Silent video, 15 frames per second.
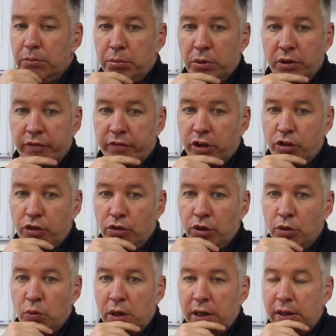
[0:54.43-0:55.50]
but they've
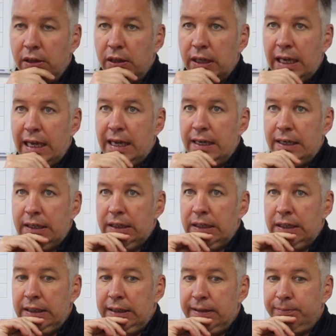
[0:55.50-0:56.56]
recruited well again.
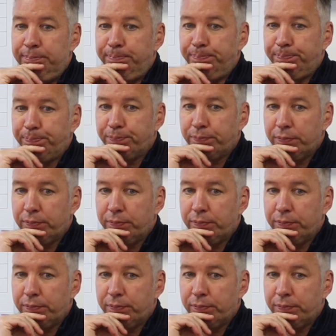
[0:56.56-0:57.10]
Um,